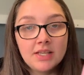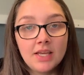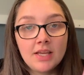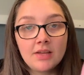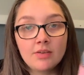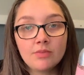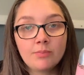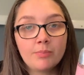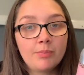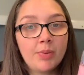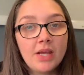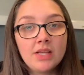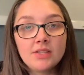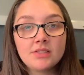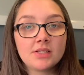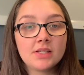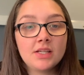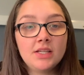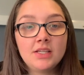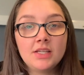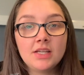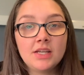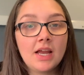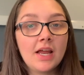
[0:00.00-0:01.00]
It
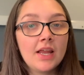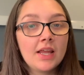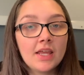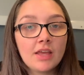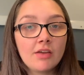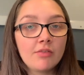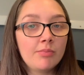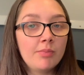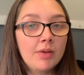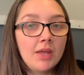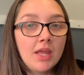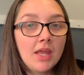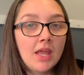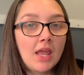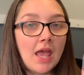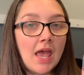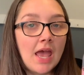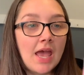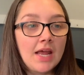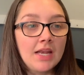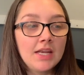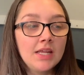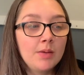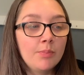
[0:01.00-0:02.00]
basically didn't give me
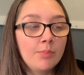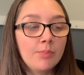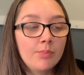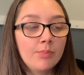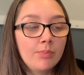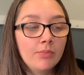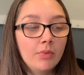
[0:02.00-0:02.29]
any